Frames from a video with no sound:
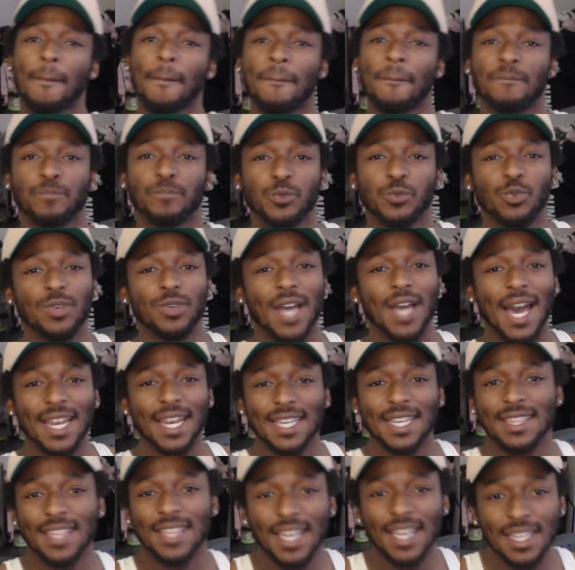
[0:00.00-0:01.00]
You
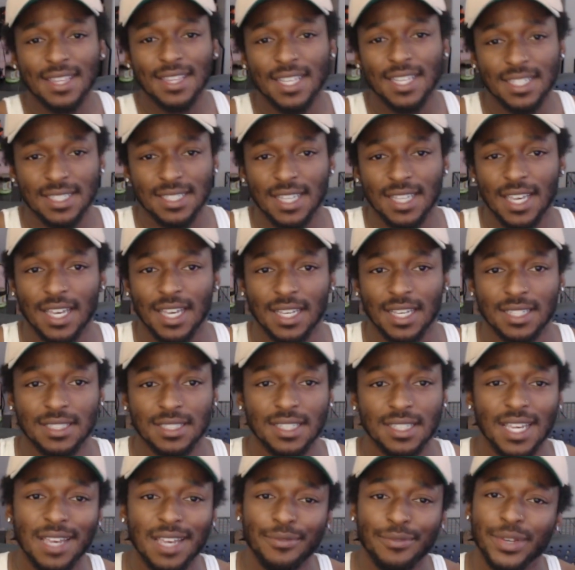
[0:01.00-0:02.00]
gotta think these
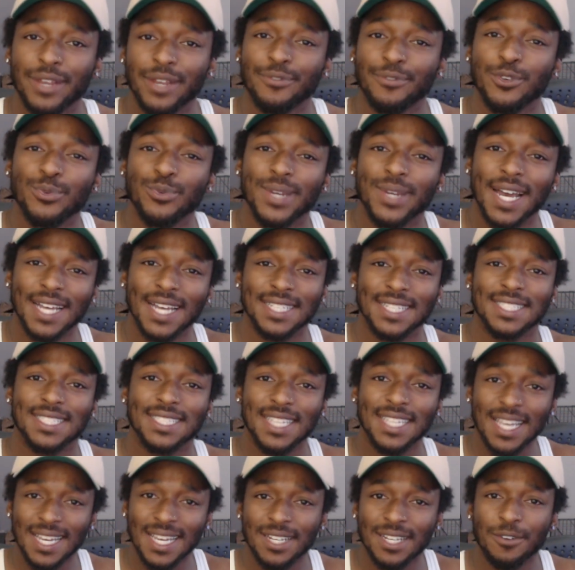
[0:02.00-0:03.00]
things, even if you're not
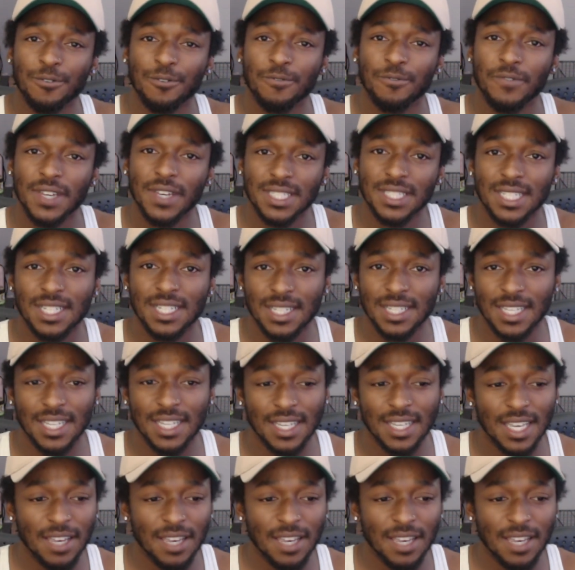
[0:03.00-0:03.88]
seeing them physically,